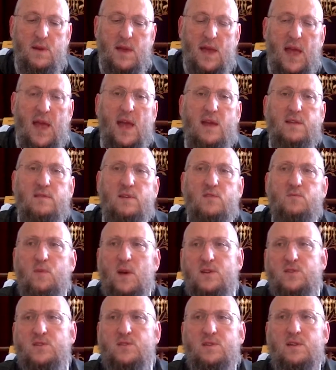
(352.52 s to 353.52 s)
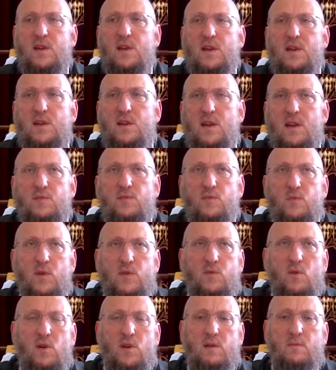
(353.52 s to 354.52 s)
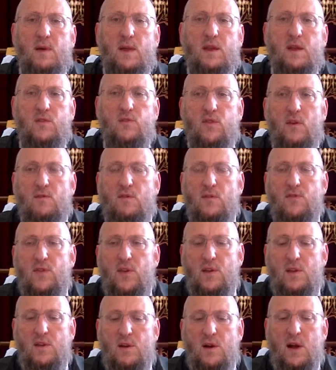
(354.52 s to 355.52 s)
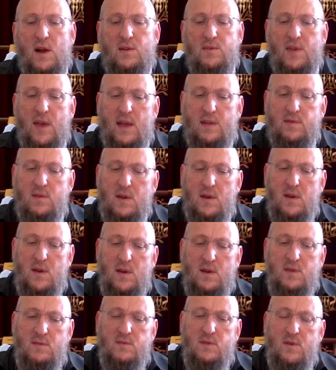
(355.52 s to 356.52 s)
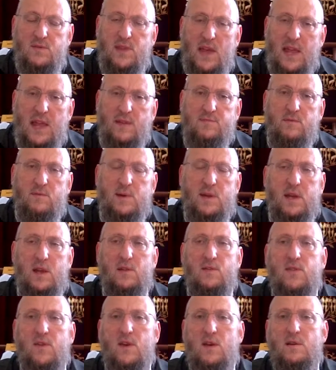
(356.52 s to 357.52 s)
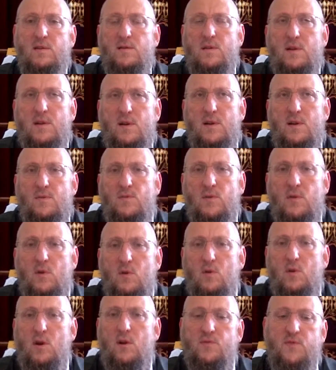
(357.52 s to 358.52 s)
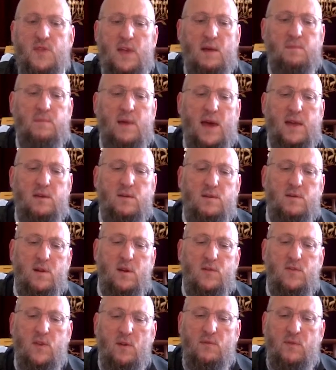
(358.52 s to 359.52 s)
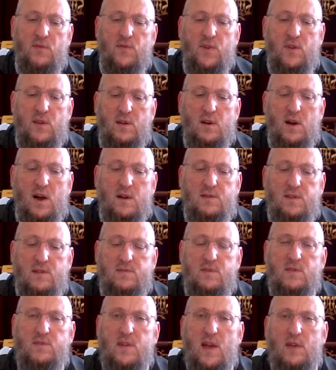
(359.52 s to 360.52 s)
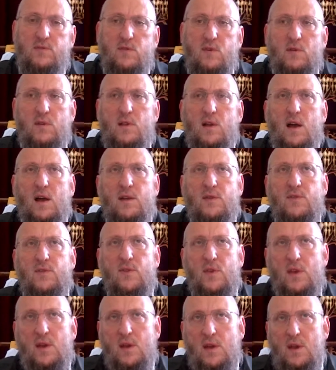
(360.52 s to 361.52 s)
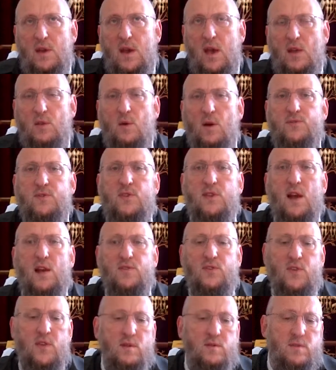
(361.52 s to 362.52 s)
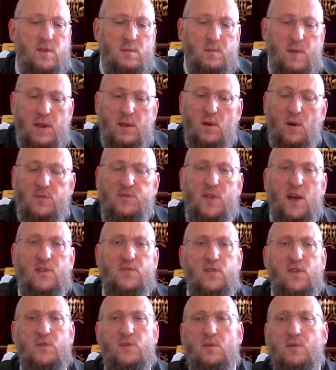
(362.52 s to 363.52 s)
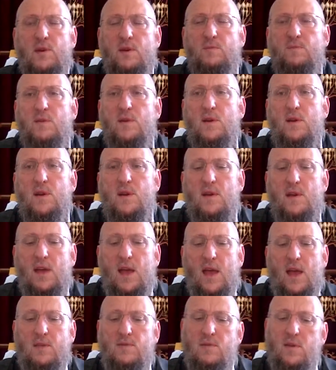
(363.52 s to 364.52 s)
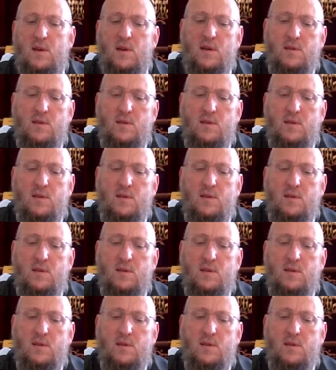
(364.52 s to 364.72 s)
and especially if we're talking about a conservative synagogue that does not have a mechitza, or for that matter, a conservative synagogue that does not utilize an Orthodox siddur. There are many Orthodox siddurim, and